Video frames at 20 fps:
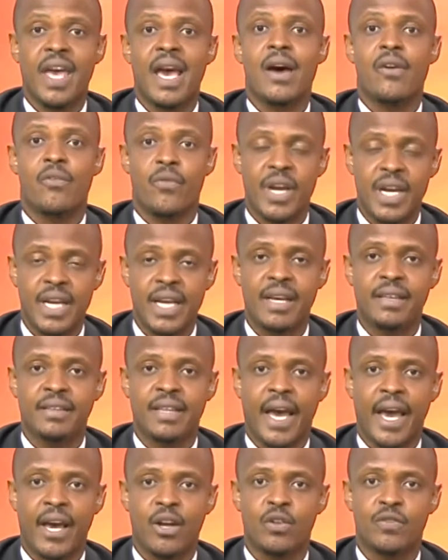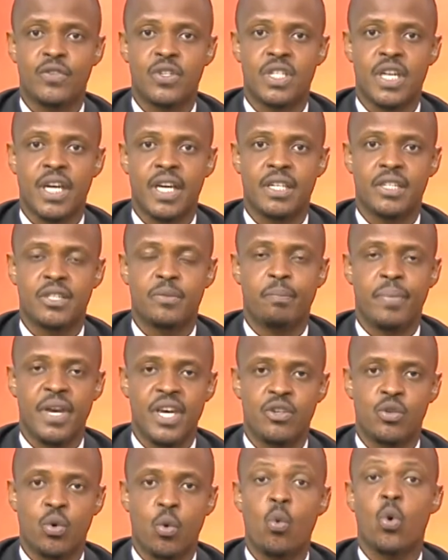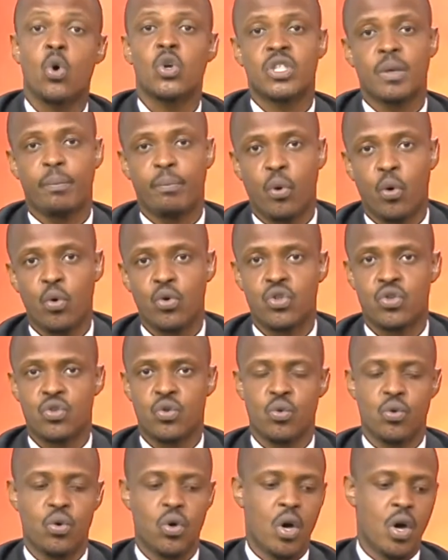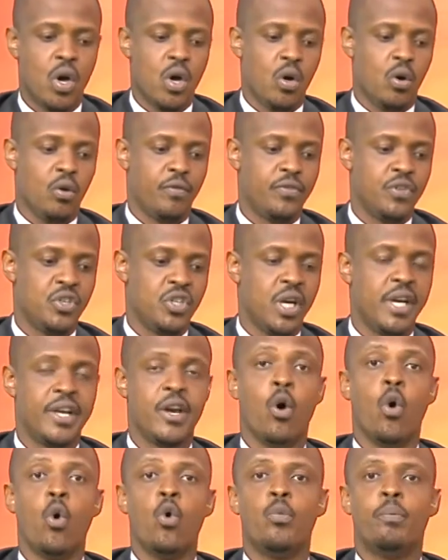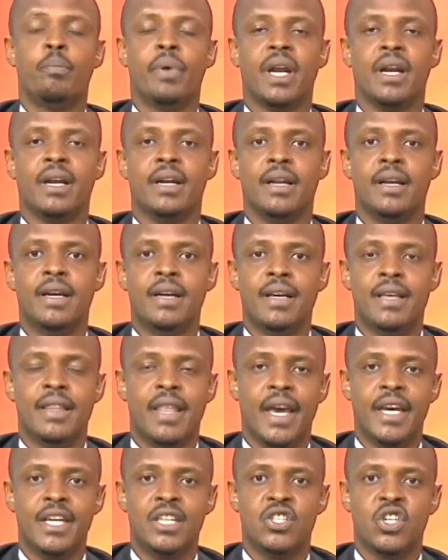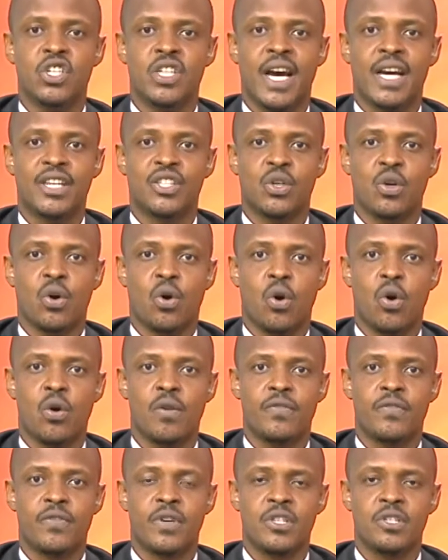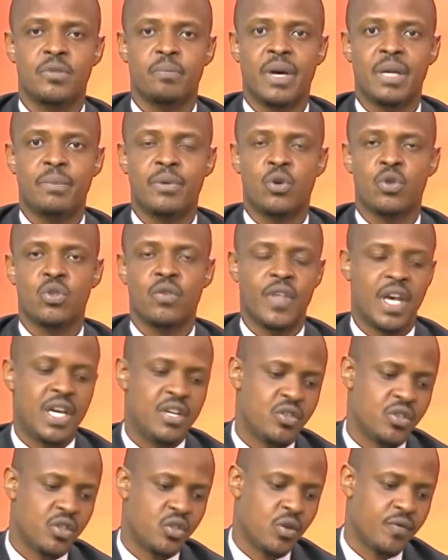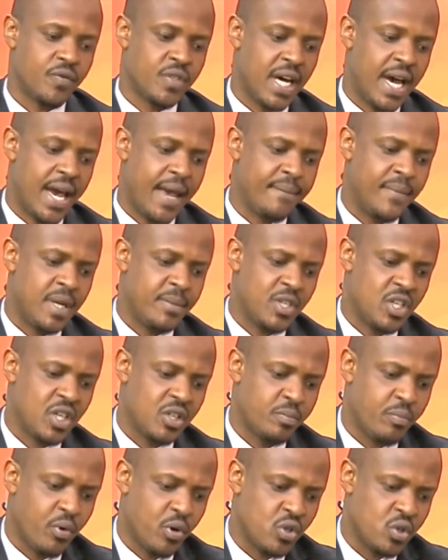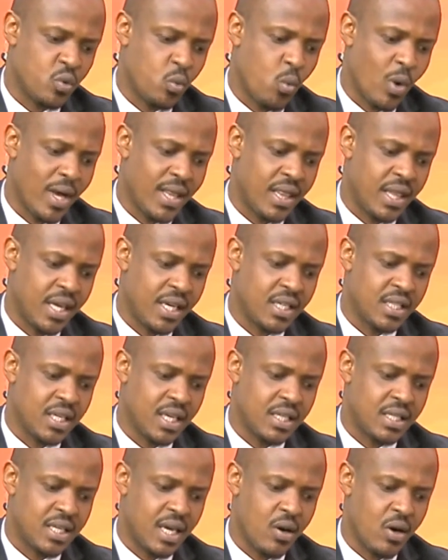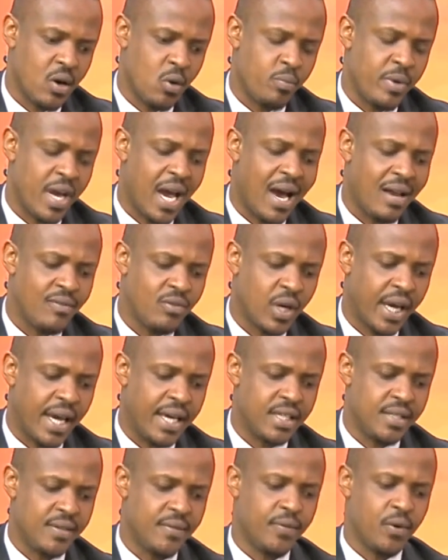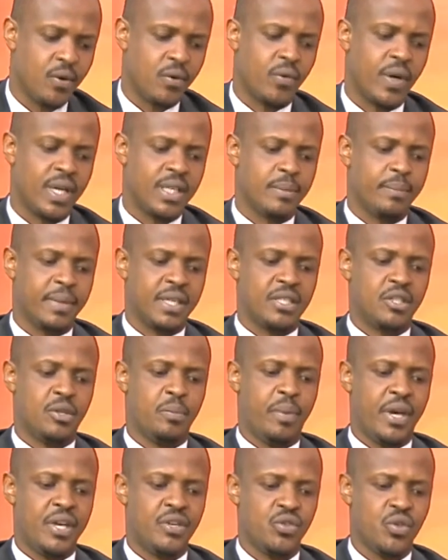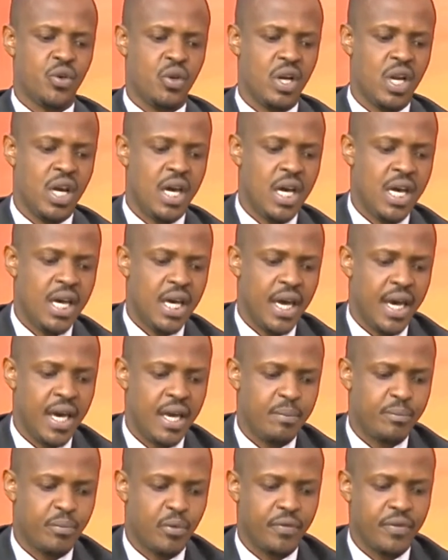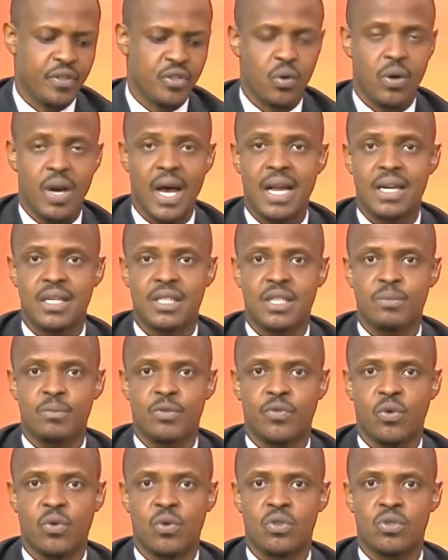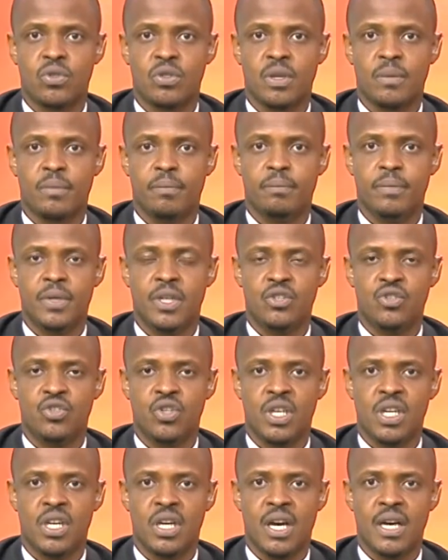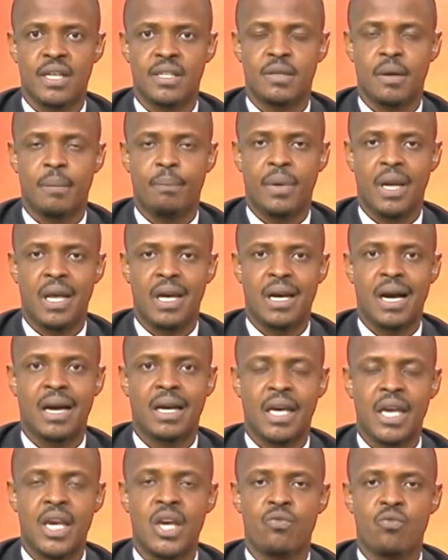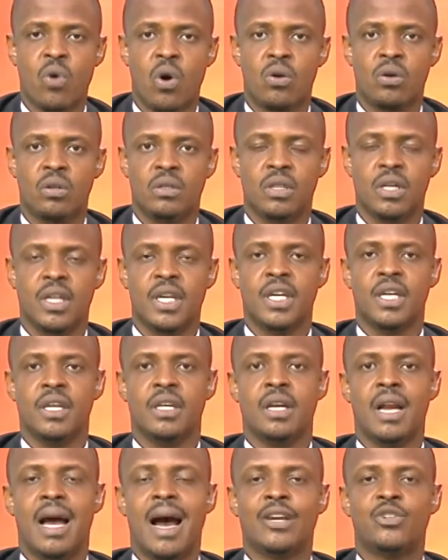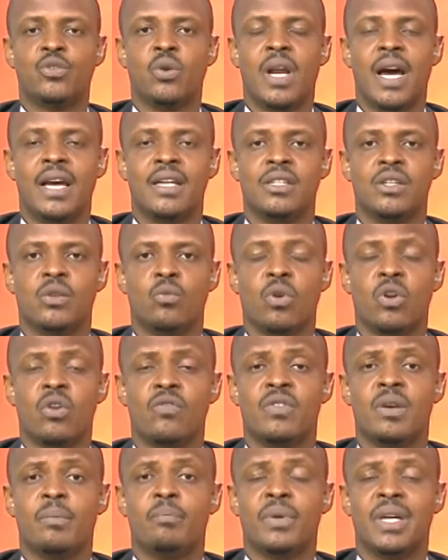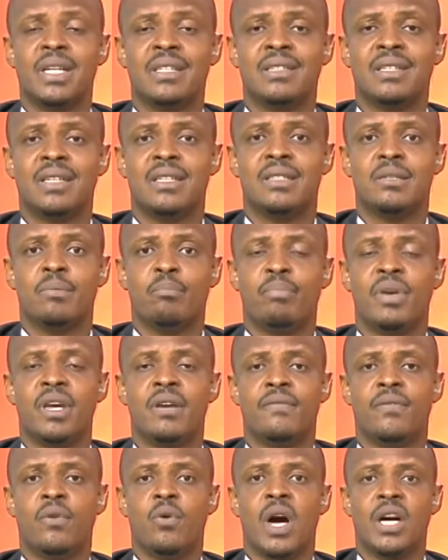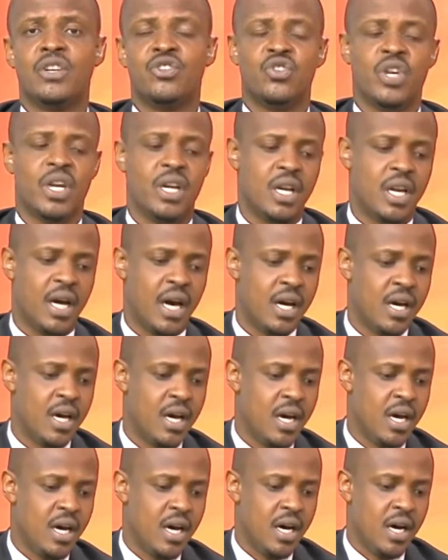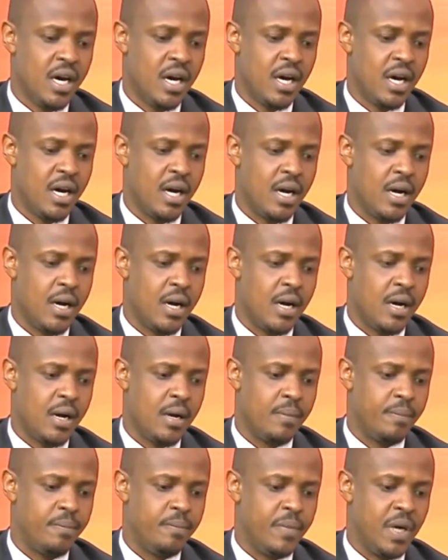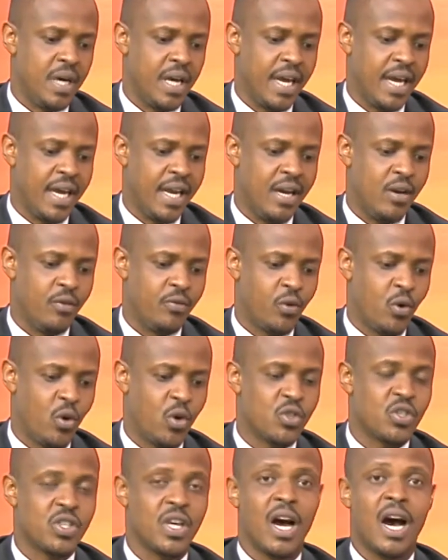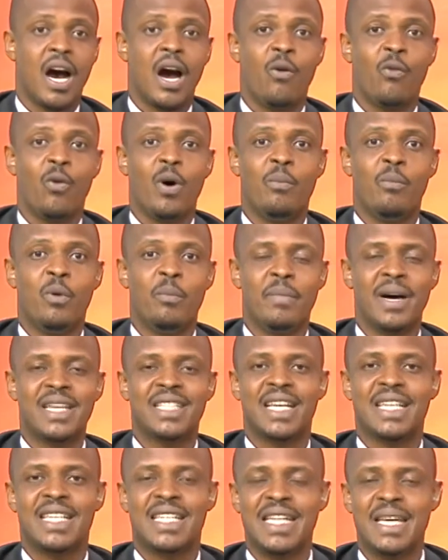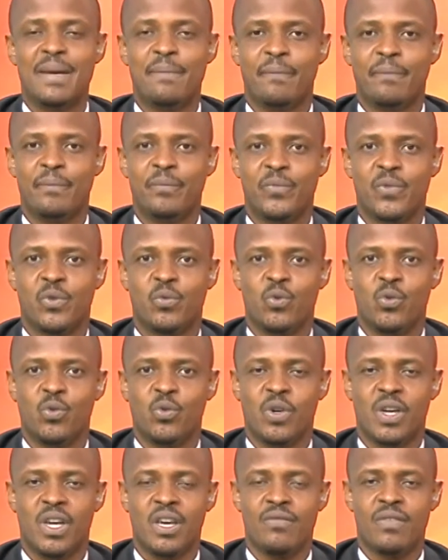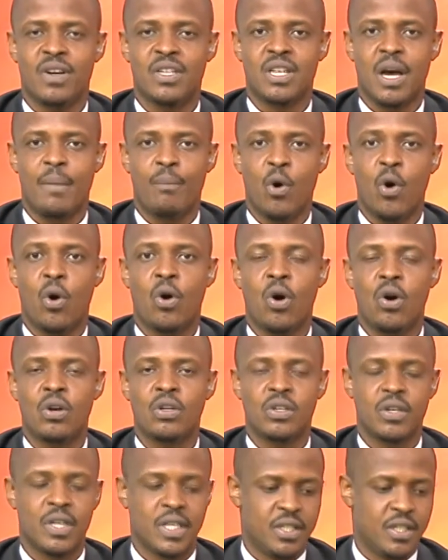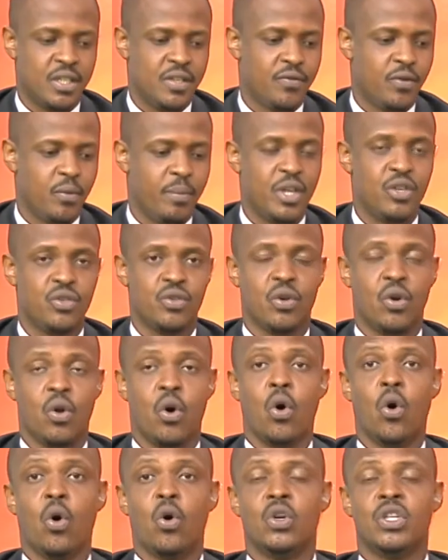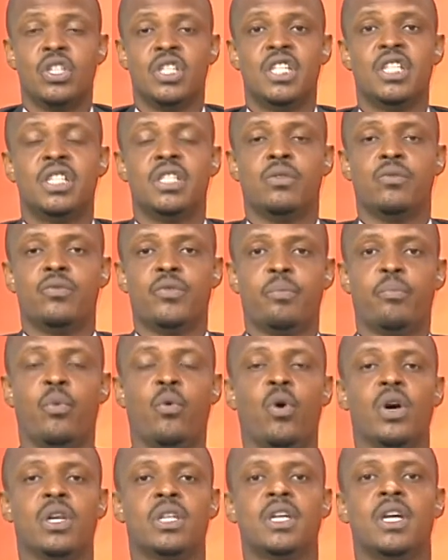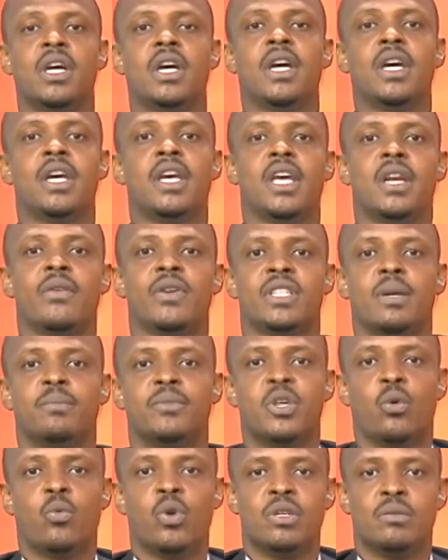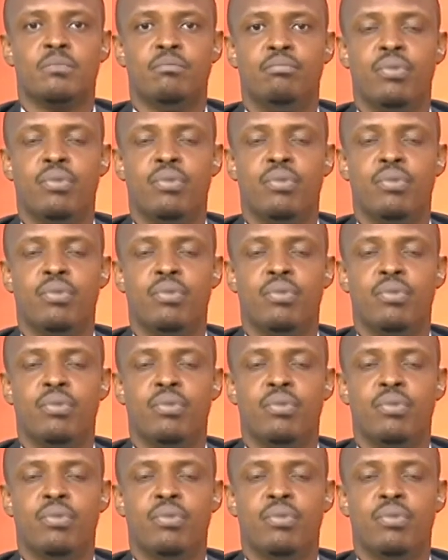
they are reading the head of state speech who was supposed to officially open the international conference. But because of the interest of time, let me just point one thing is that I uh, will be advocating for greater participation and professionalism. Of course, uh, engineers are playing a key role in actualizing one of the president's big four agenda. Uh, and of course, uh, our Mombasa team will give us a more concrete information or detailed report in our subsequent